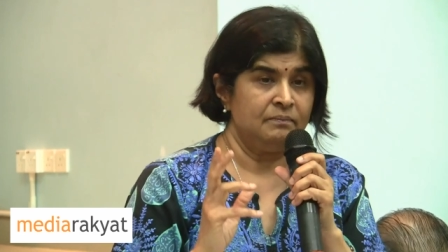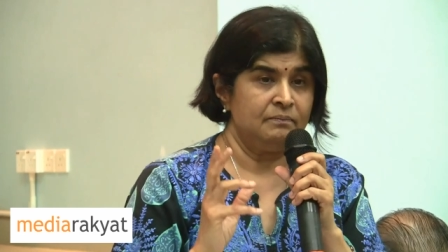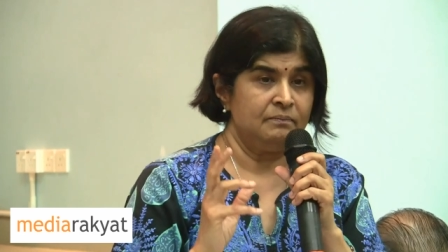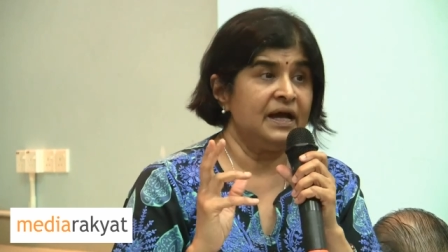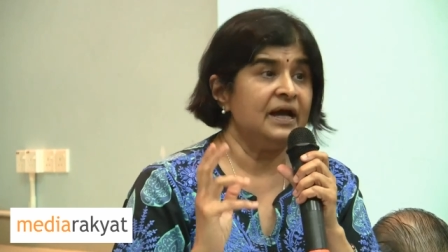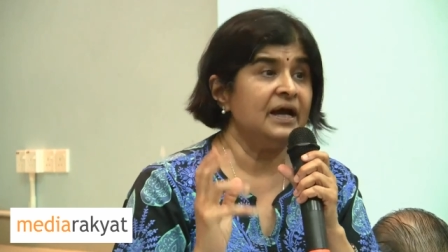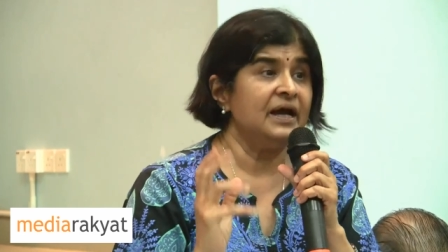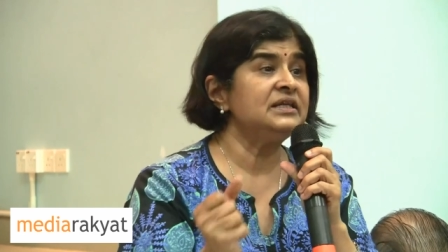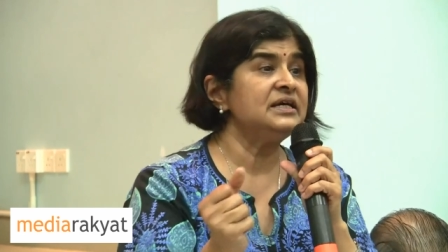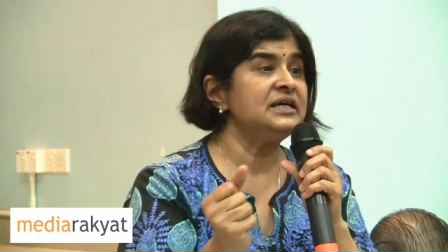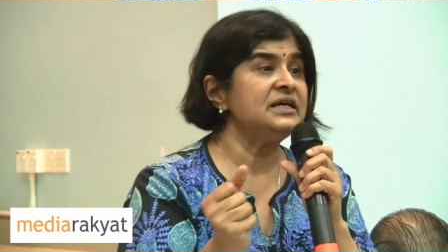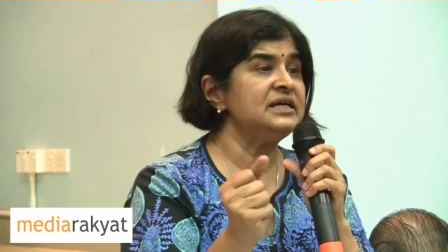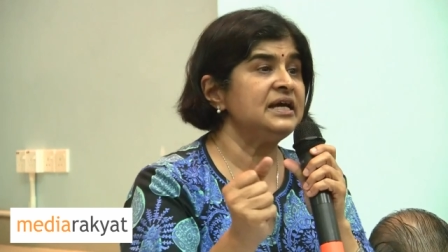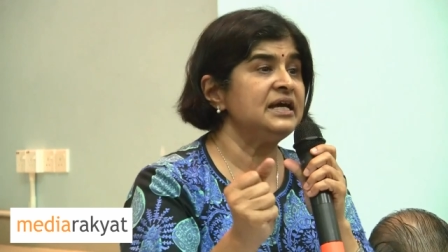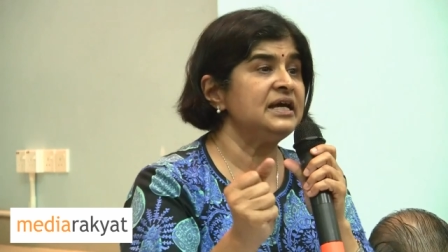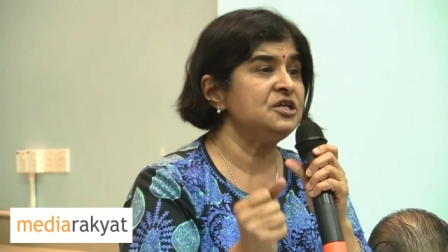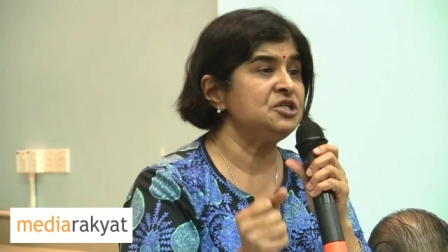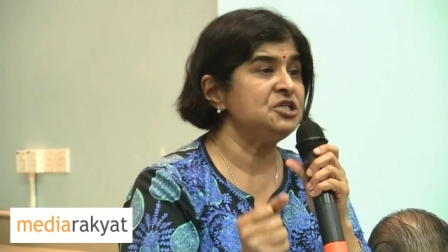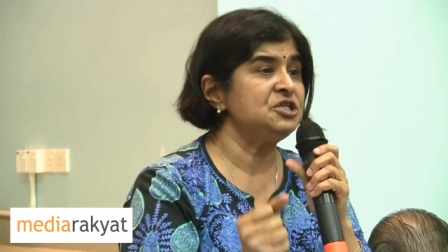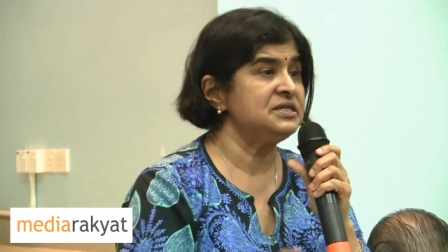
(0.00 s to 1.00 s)
My other
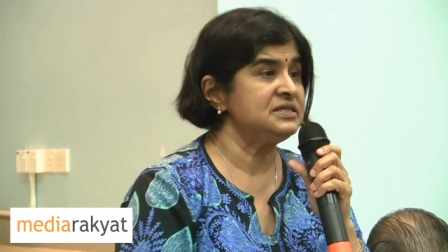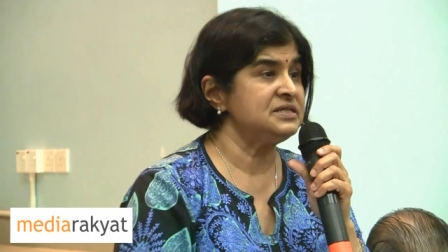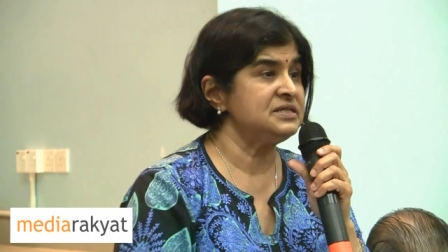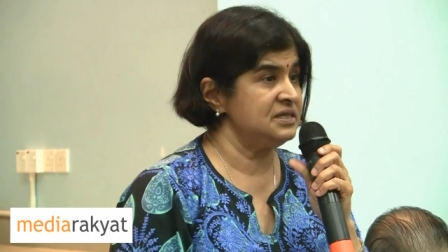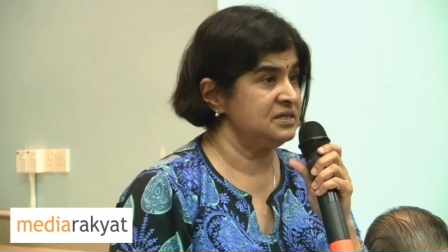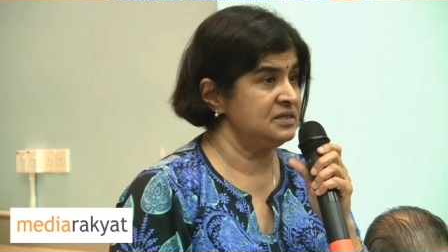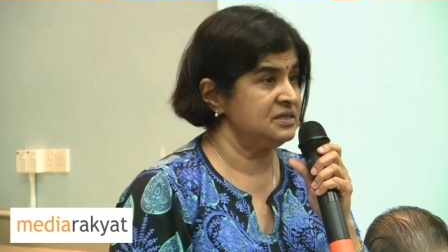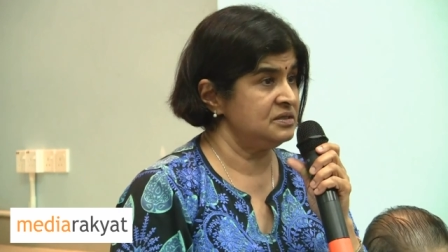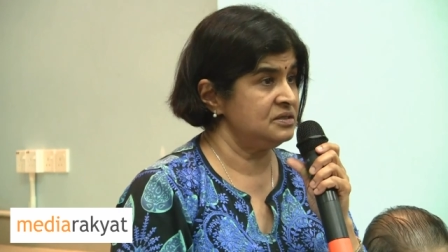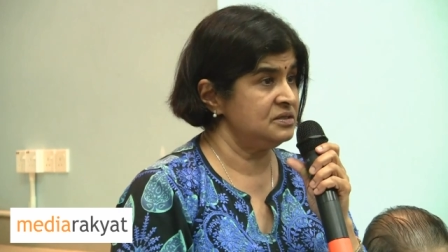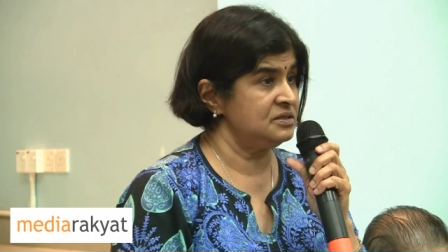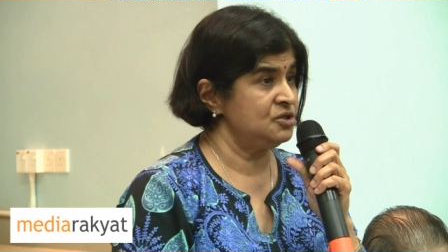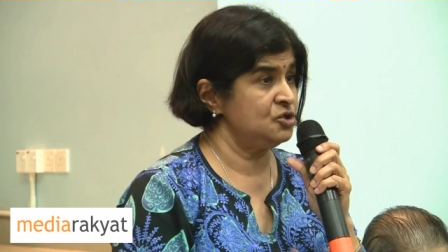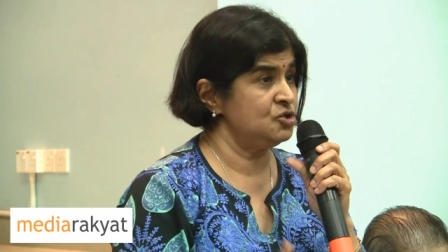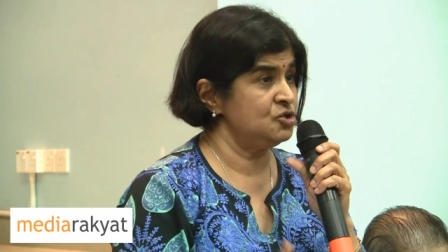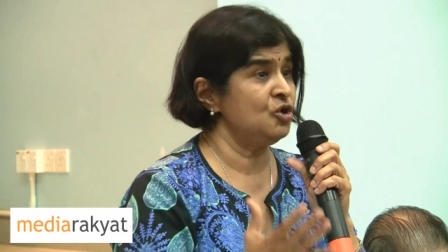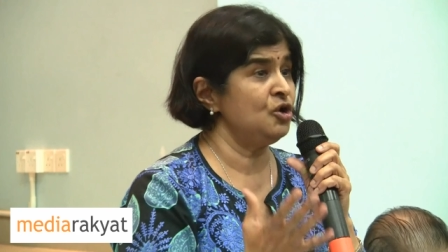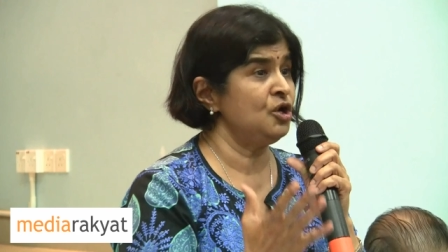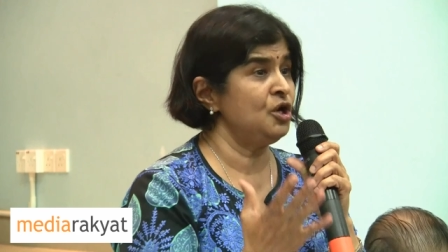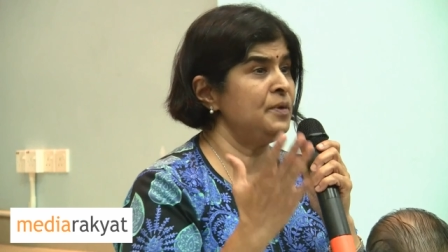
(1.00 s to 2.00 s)
analogy is this.
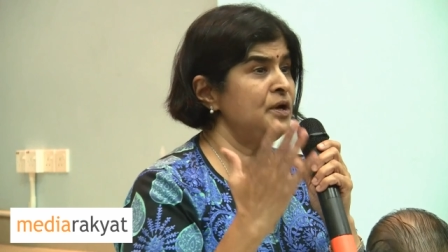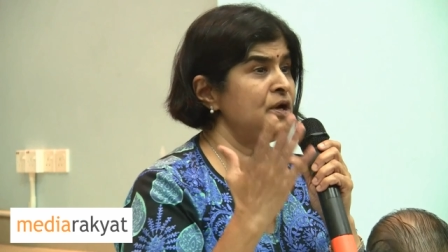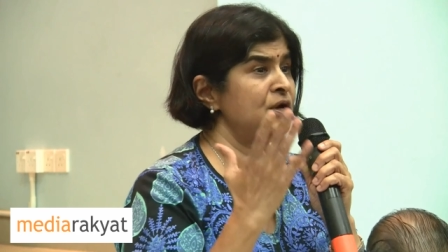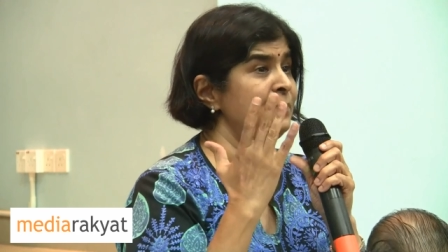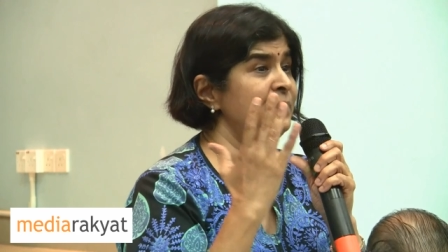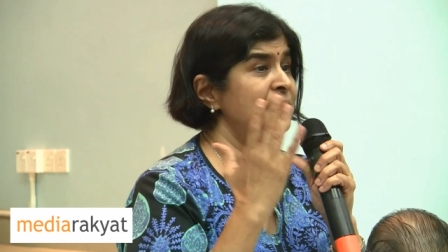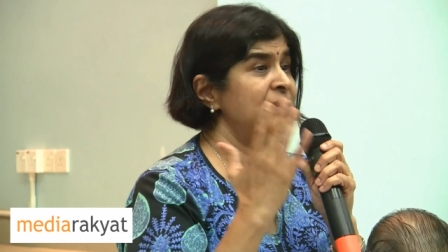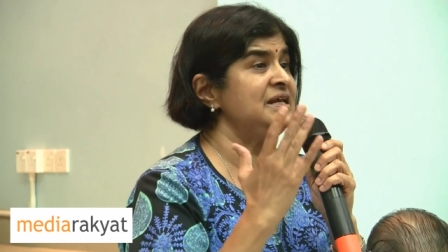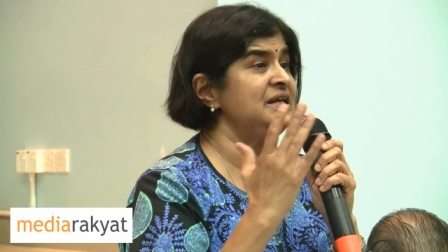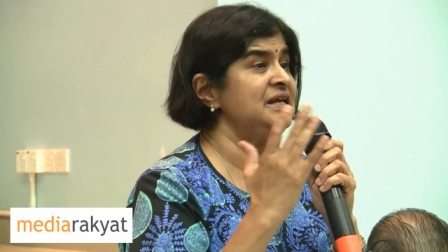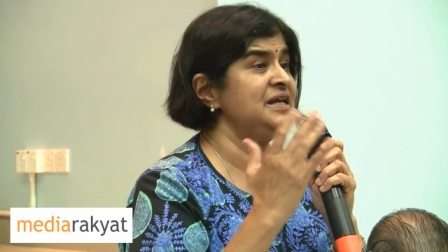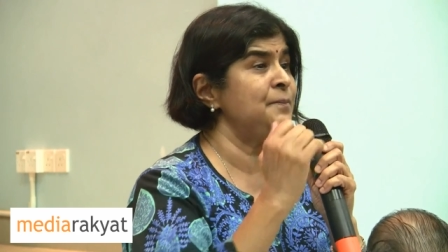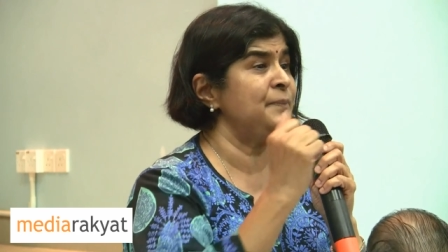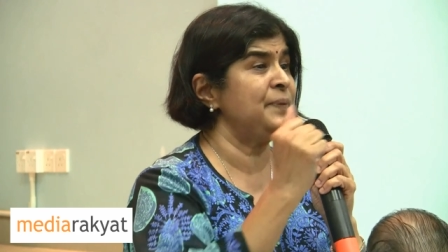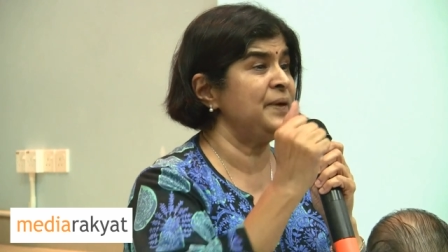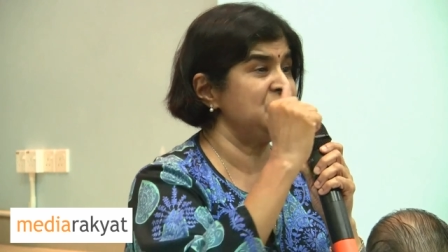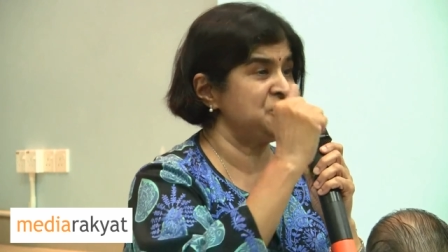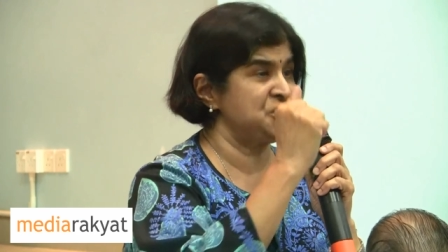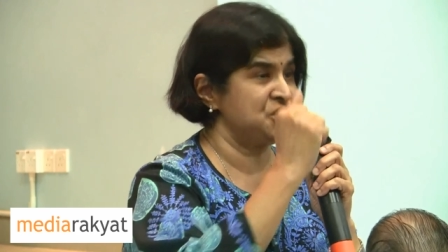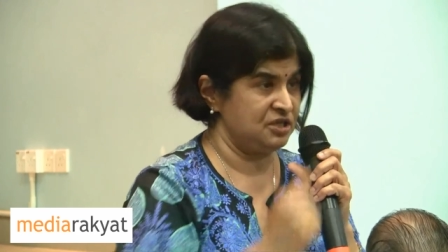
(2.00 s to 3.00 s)
You're talking about a bleeding
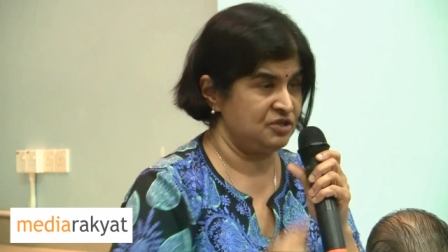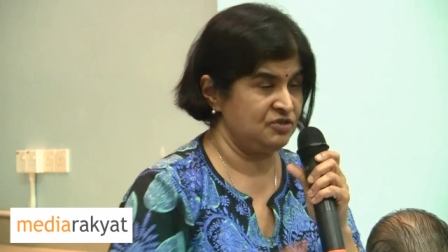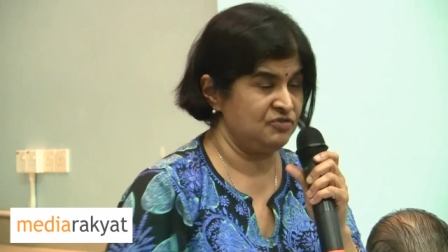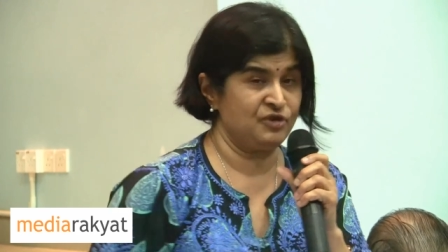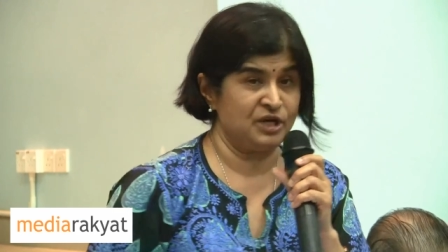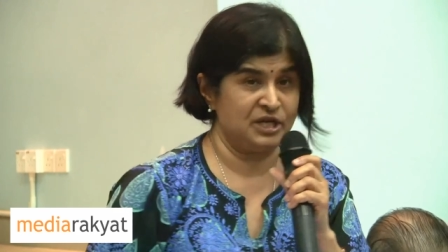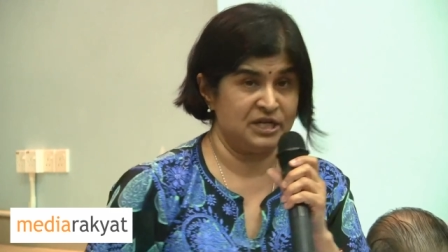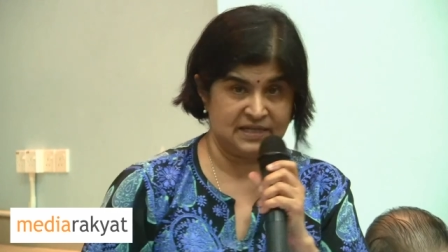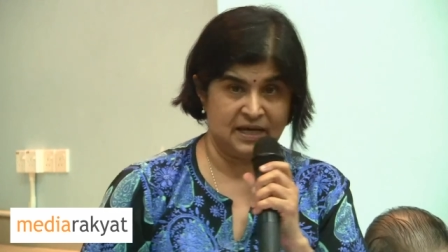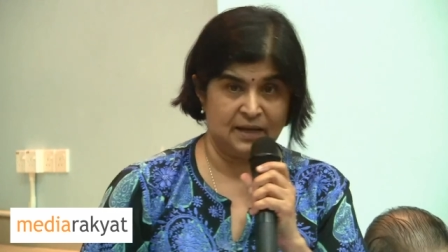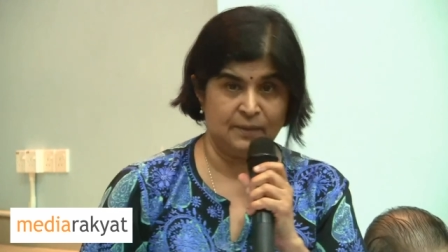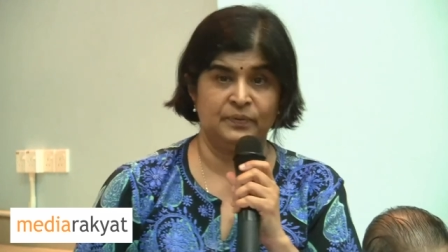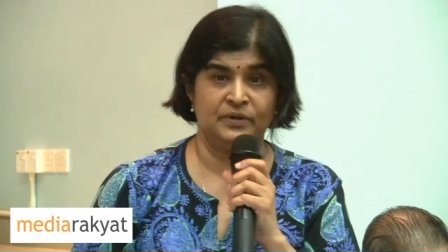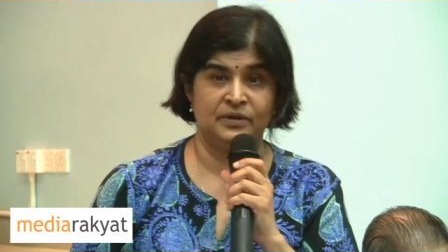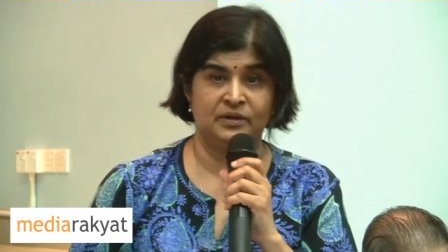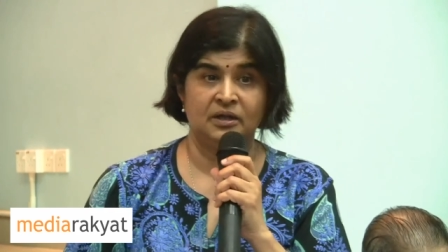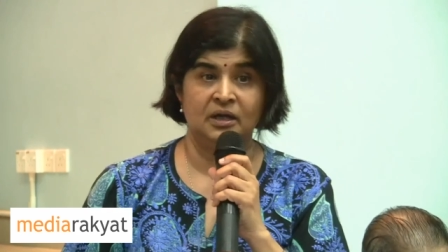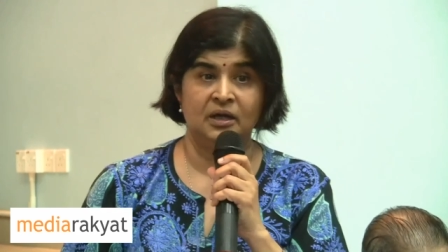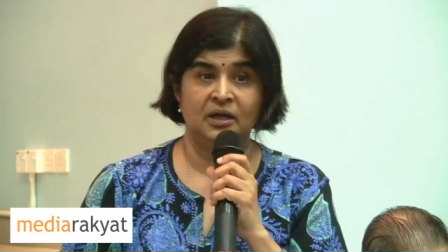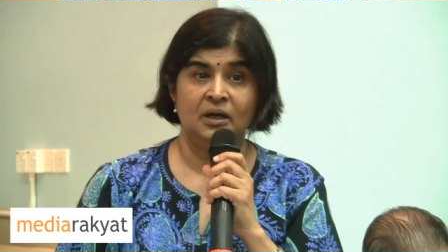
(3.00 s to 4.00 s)
patient, for
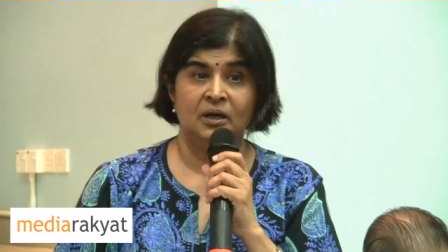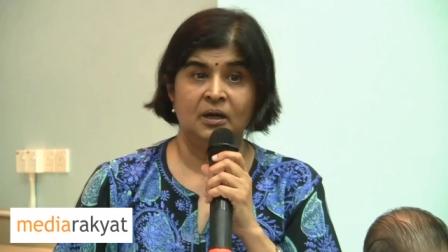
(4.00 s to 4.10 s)
example.